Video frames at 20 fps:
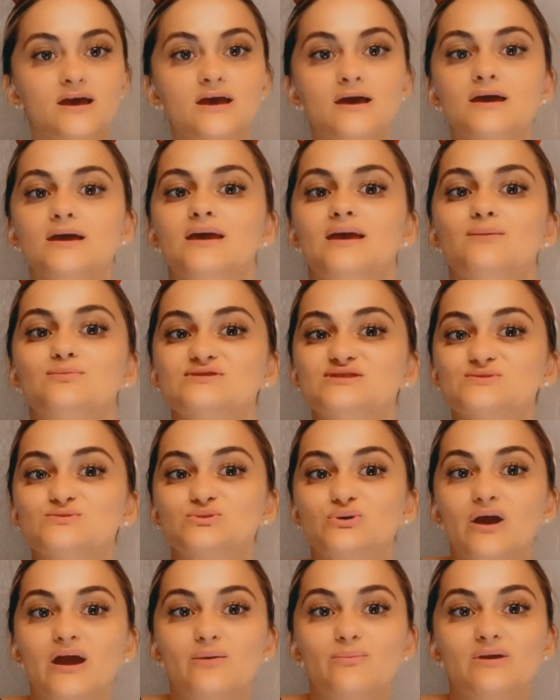keep
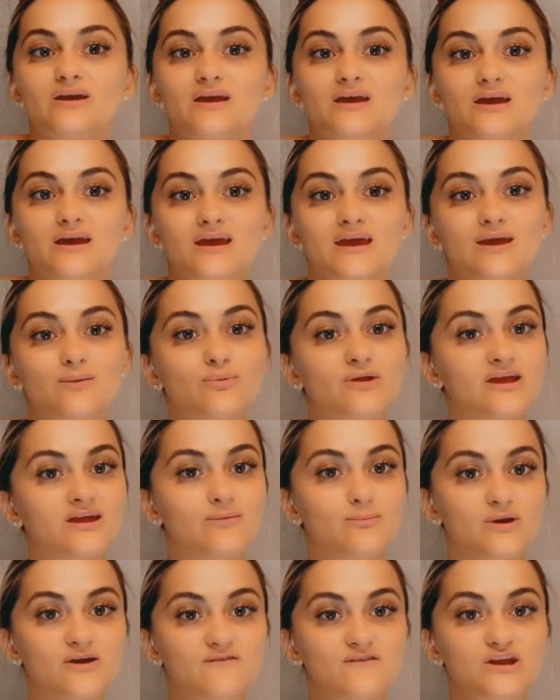subscribing, keep
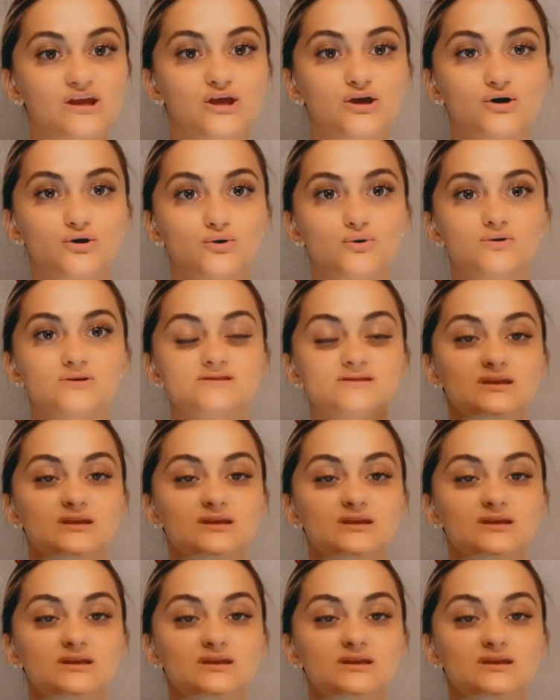liking my videos,